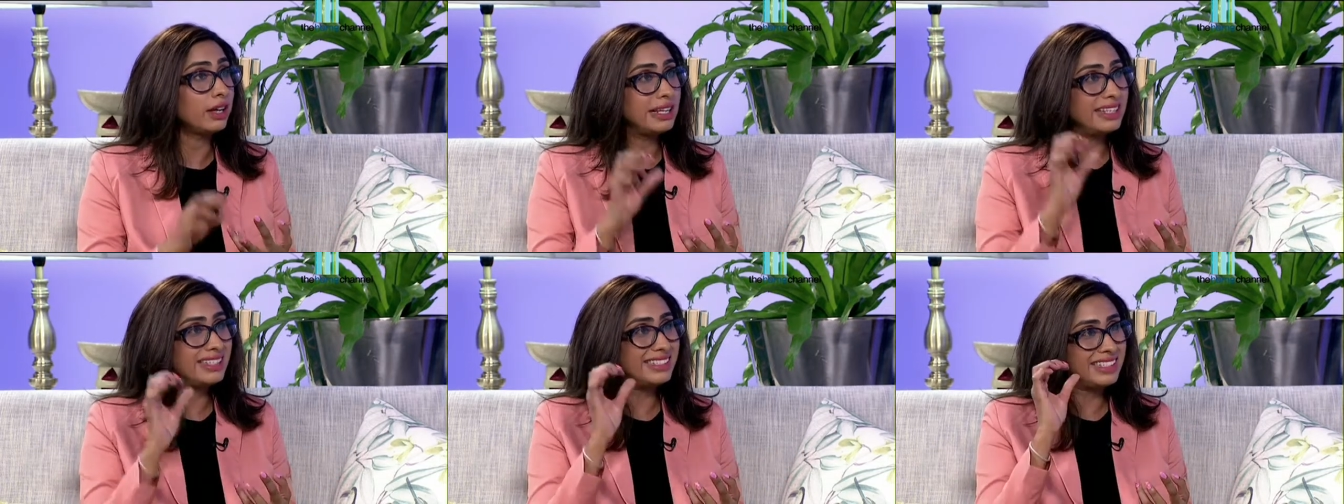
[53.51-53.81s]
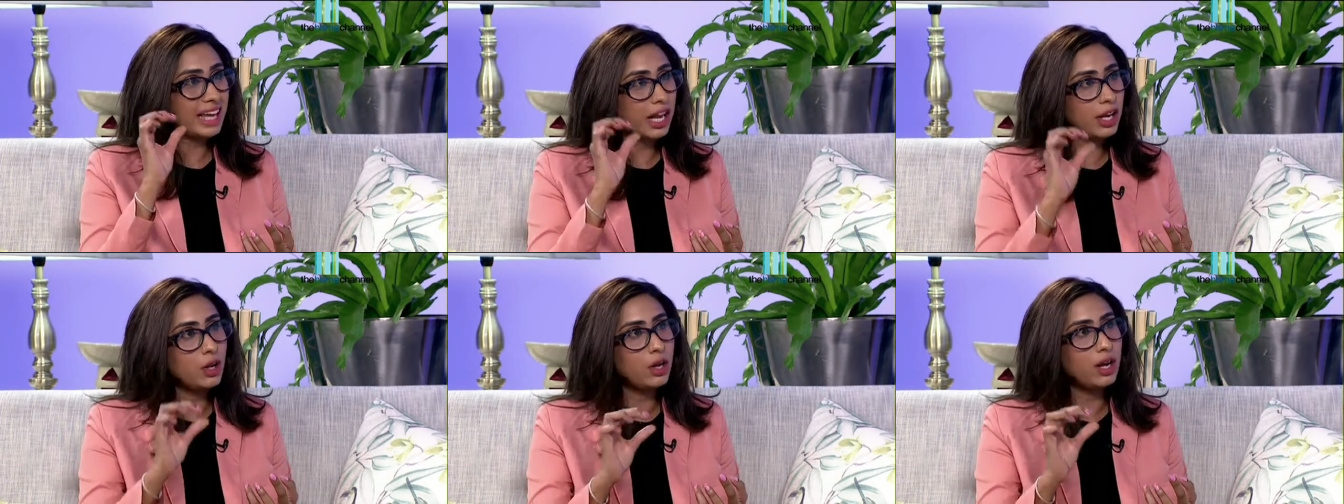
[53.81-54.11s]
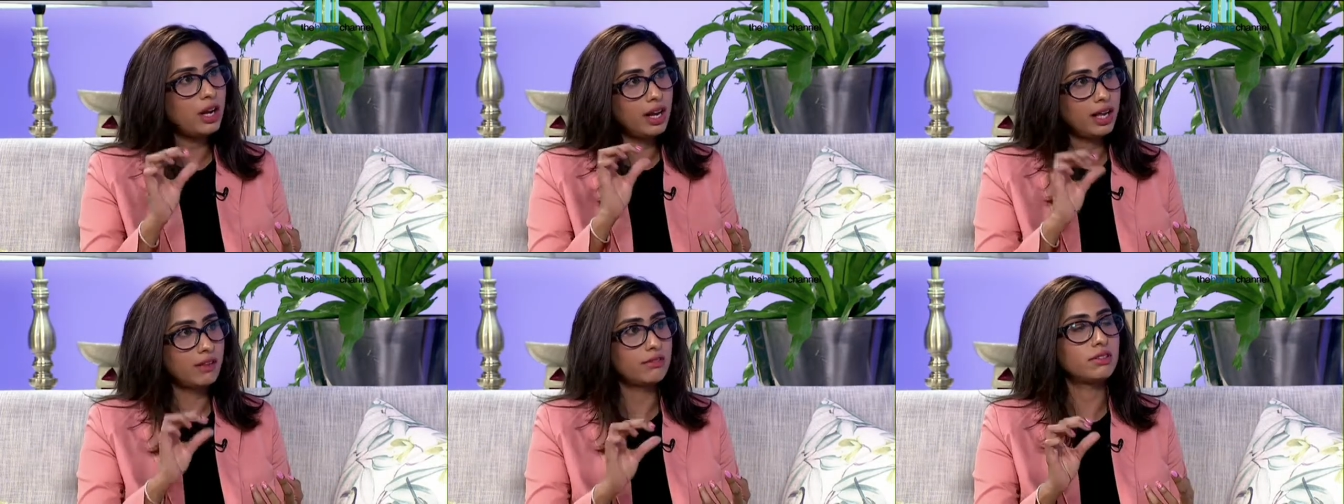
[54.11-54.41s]
at a
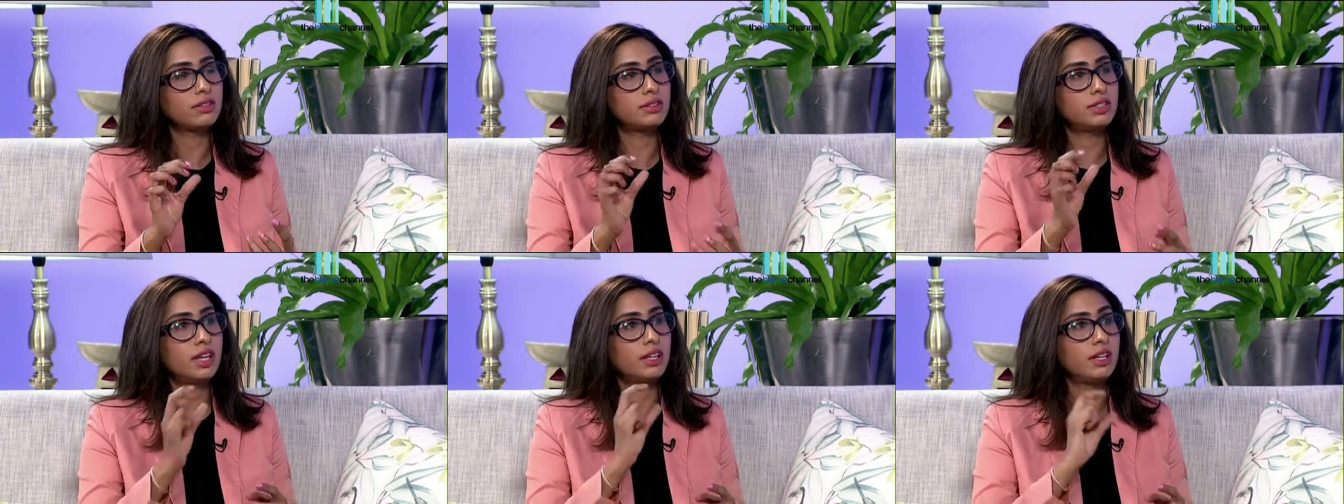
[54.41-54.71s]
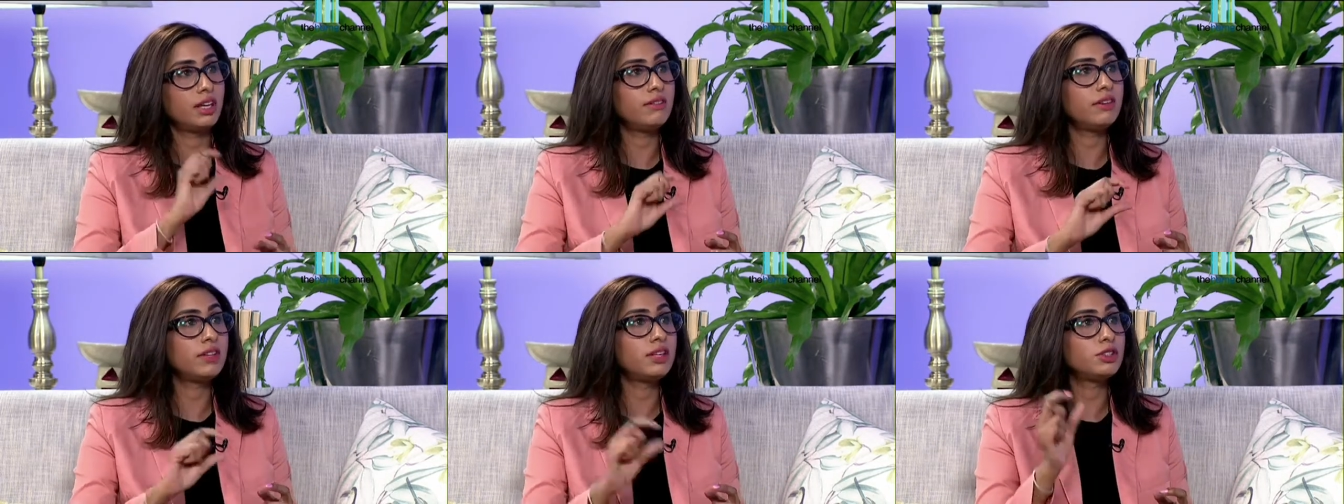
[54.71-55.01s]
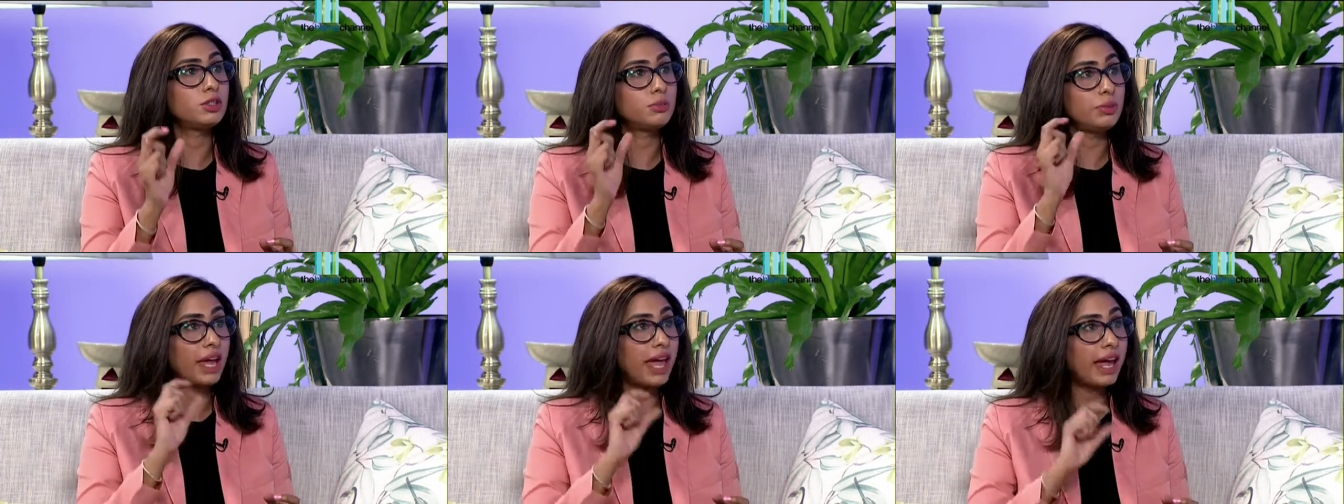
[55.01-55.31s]
cellular level, to get
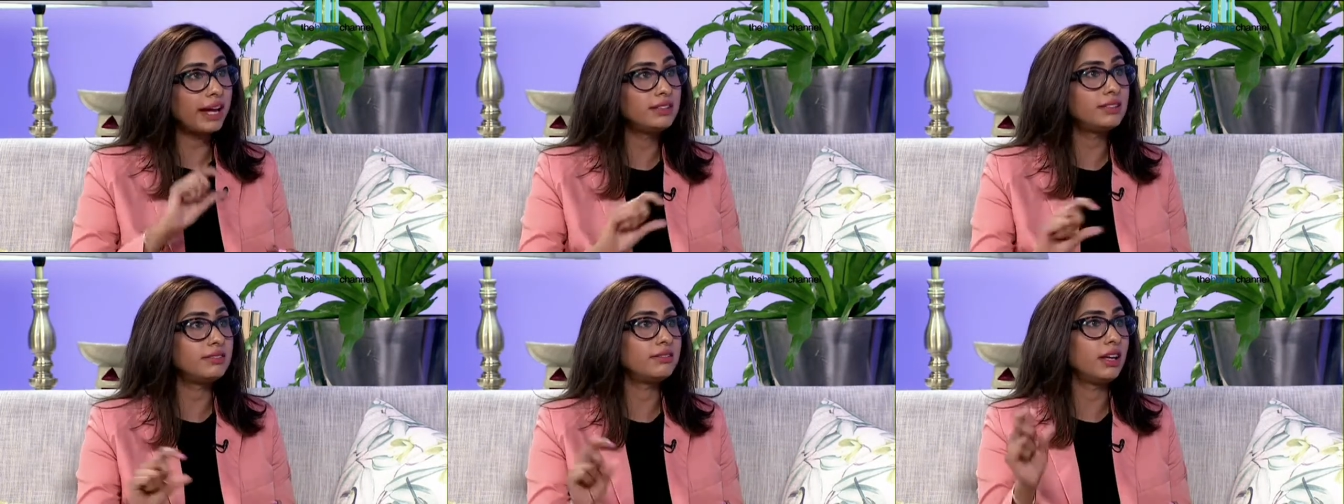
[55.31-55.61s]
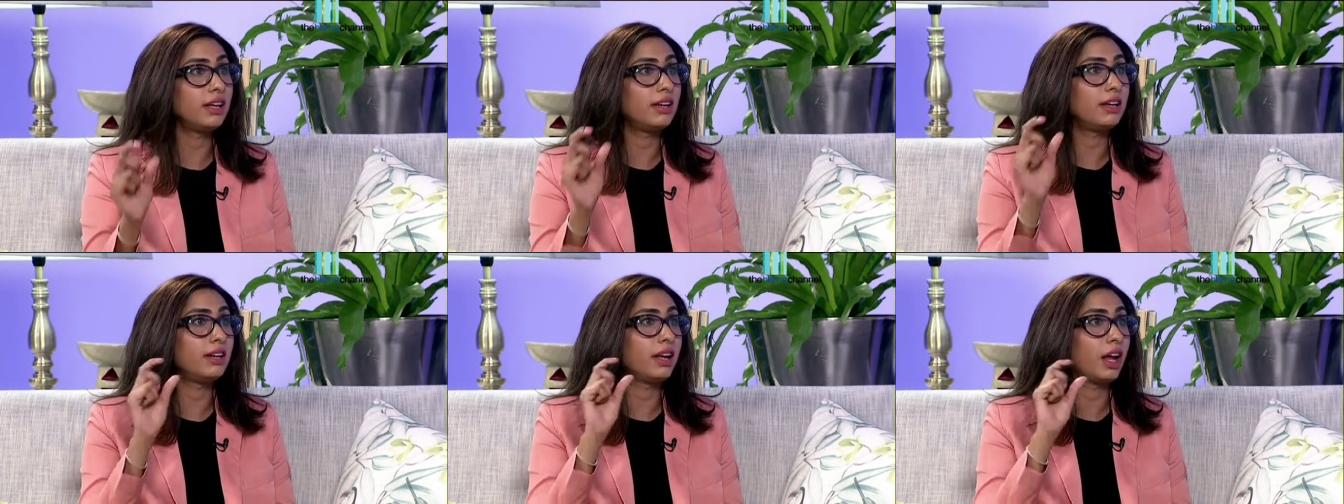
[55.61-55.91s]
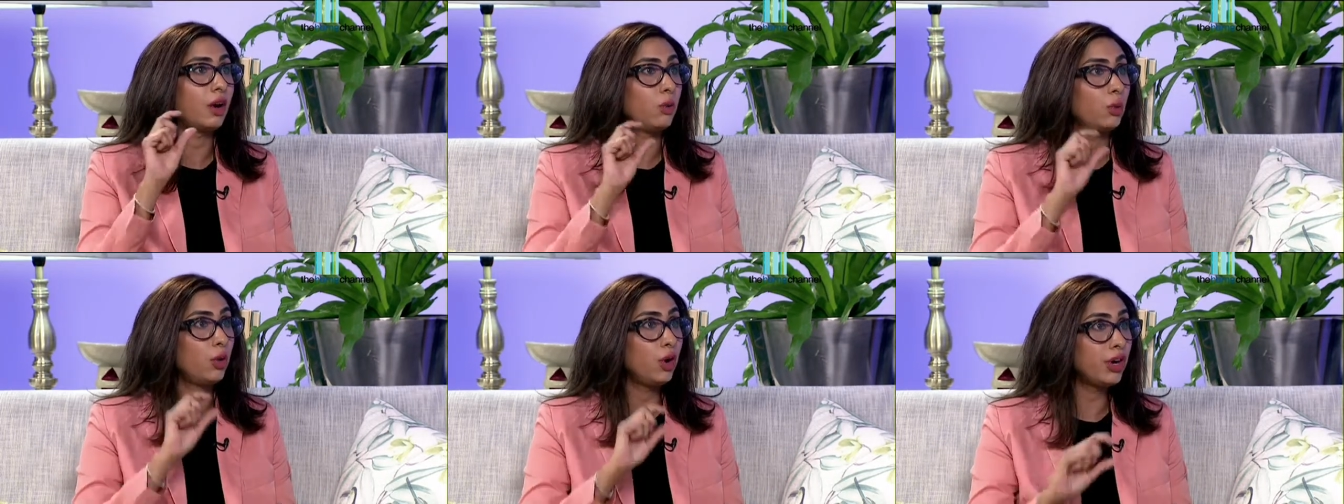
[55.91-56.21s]
everything to be activated
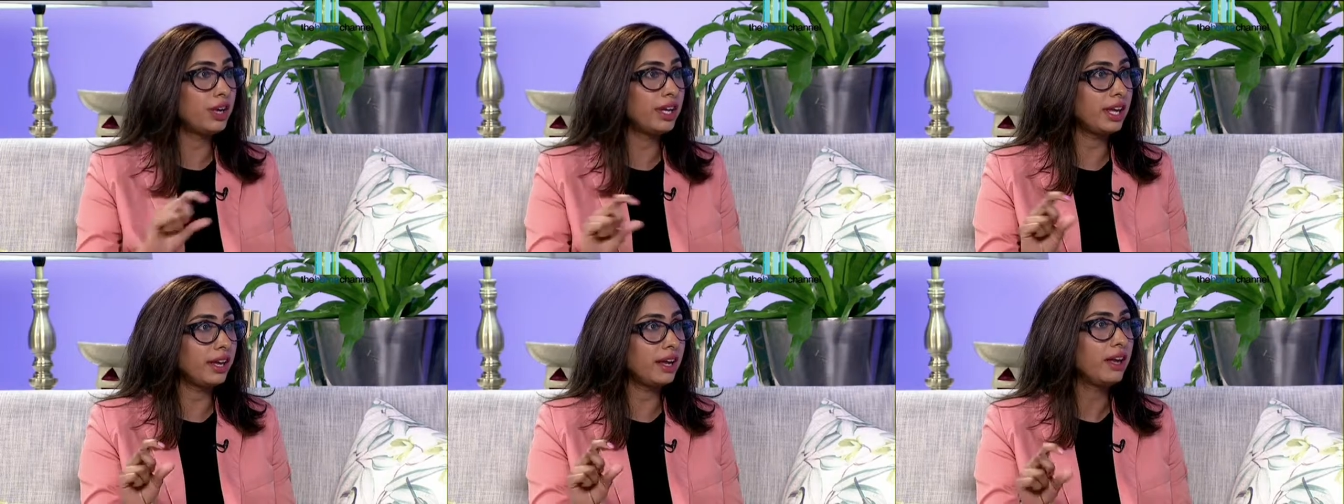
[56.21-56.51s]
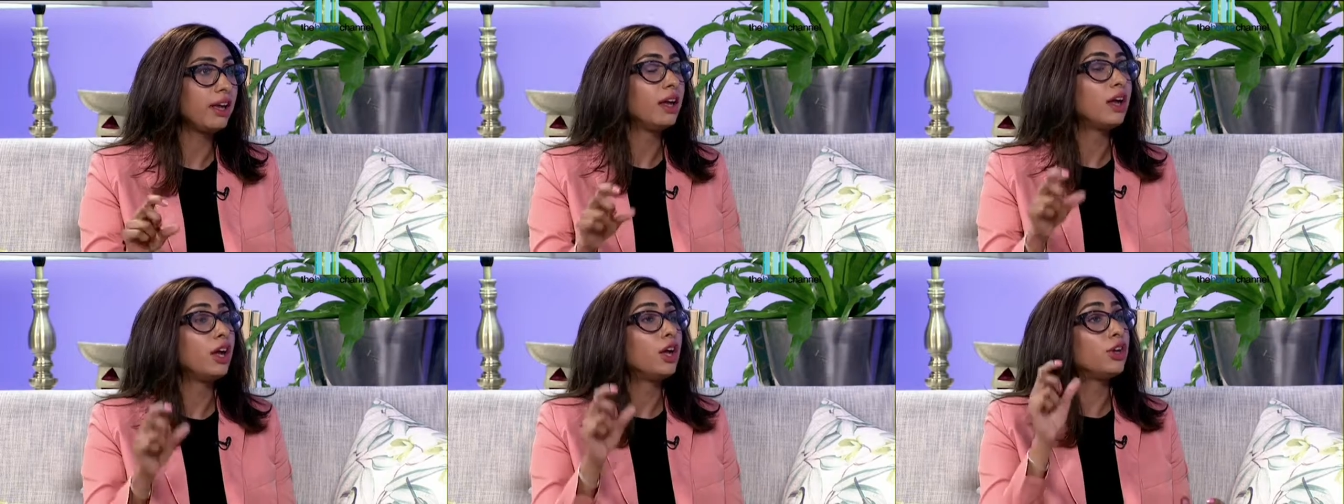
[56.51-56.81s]
and working,